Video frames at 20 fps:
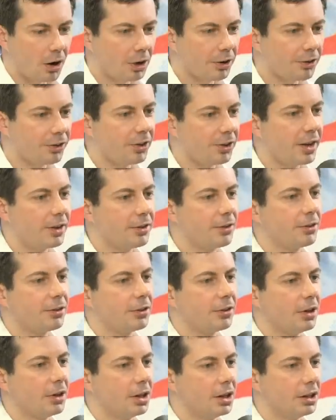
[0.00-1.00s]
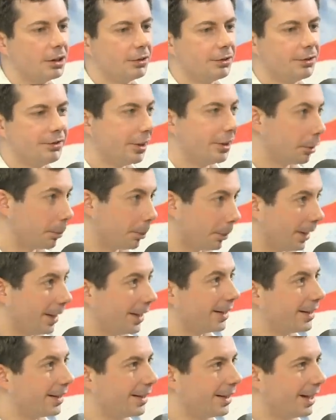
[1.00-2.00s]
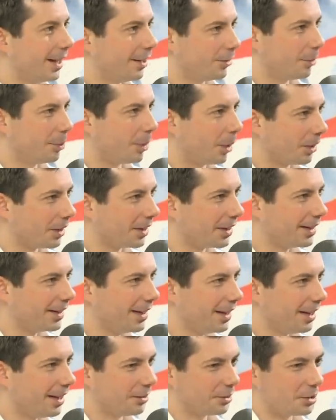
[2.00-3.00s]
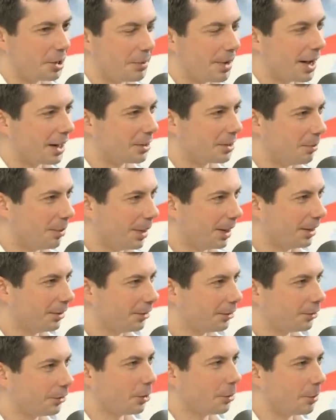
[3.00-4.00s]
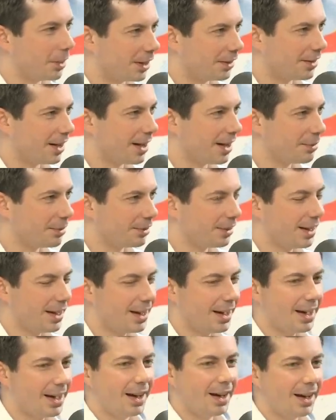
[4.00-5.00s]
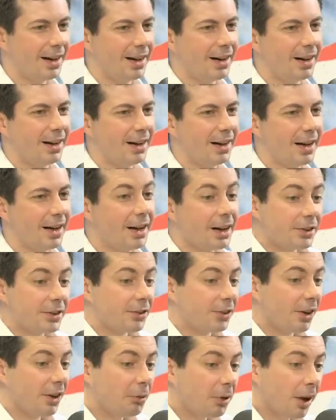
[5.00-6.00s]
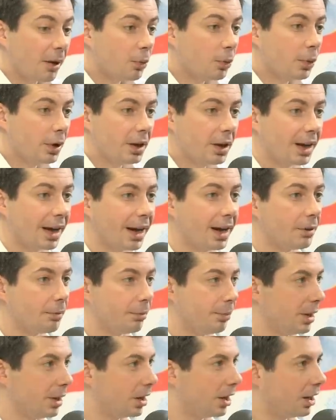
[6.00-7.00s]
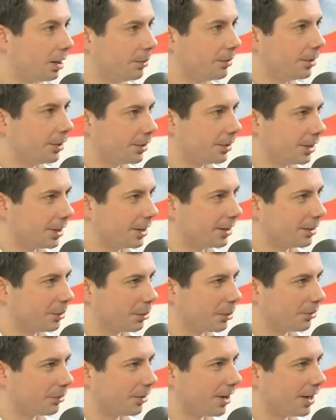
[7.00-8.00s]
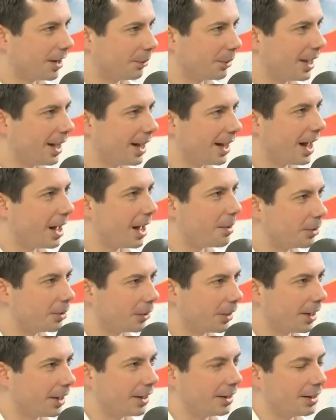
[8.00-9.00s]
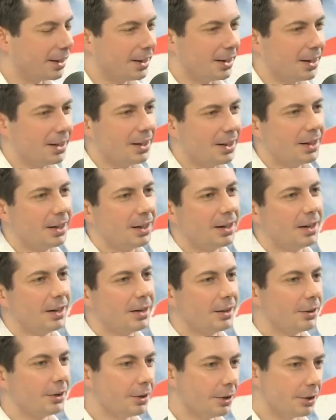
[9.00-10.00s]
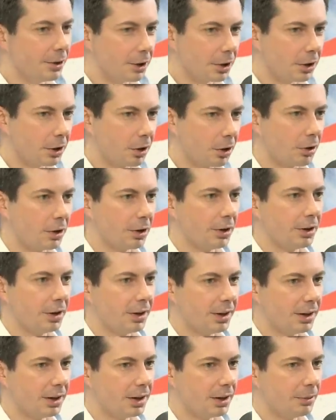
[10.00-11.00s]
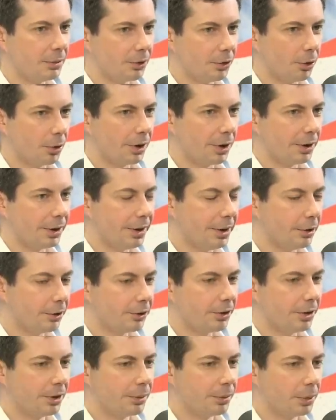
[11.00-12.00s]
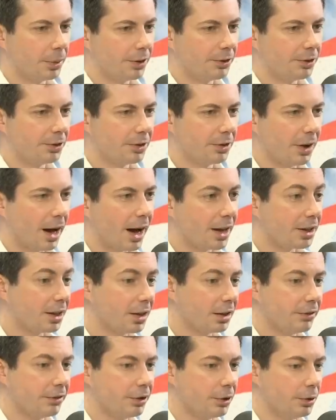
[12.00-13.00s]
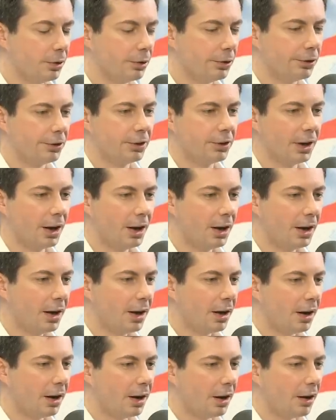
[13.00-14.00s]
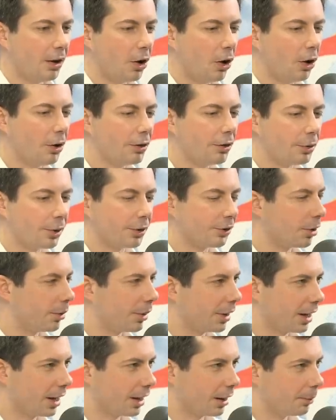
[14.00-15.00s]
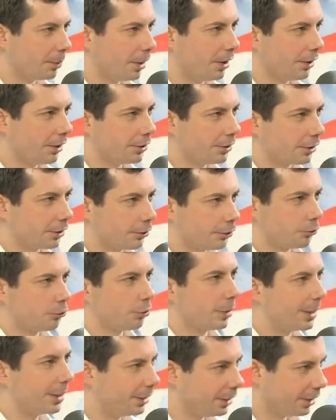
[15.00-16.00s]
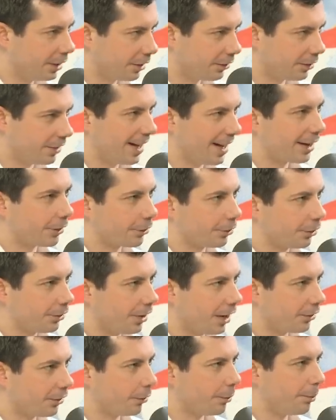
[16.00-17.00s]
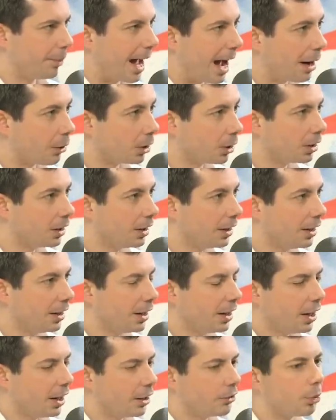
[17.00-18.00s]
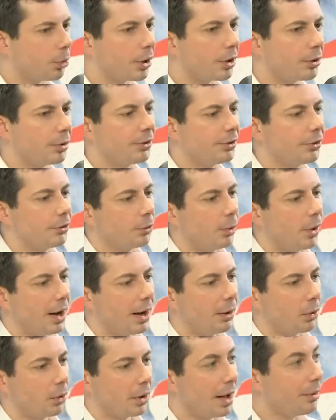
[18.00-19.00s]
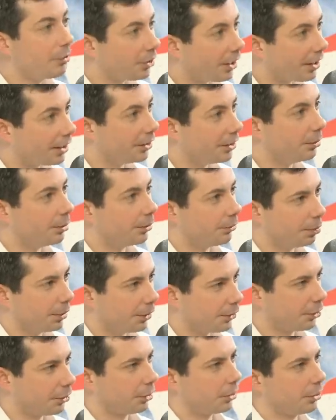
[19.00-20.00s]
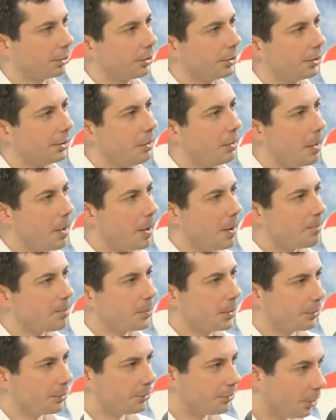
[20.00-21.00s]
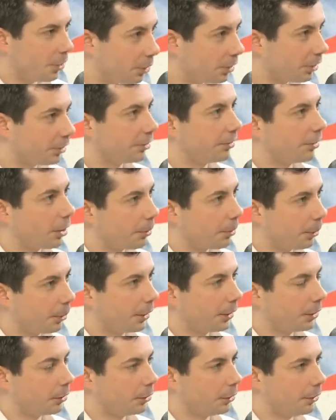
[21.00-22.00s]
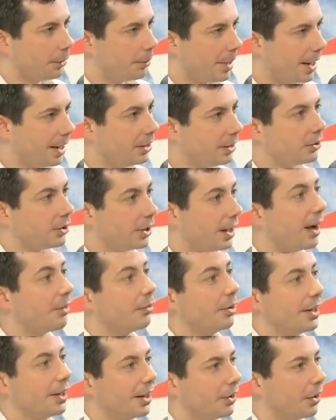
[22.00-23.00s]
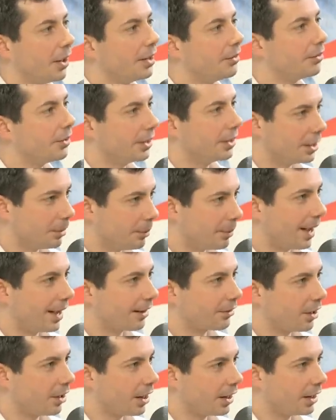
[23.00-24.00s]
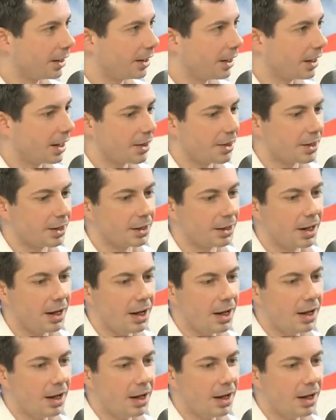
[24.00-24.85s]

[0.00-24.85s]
our sense of fair play as a party has come back to bite us so many times uh, and at the same time, we can't become the thing that we're fighting. We can't emulate uh, the the current uh, majority leadership, which I think views uh, all of what's going on in politics strictly as an exercise of power. It's one of the reasons why what I'm trying to do is return the focus of our political debate to everyday life and the impacts on it. And I think